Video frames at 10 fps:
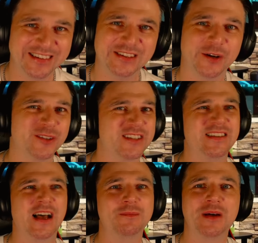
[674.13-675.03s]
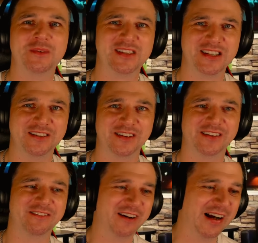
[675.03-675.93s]
Yo, just nightmare
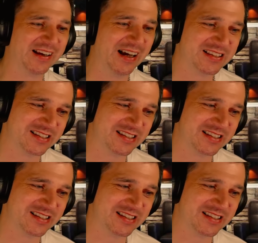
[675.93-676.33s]
material. Right, guys,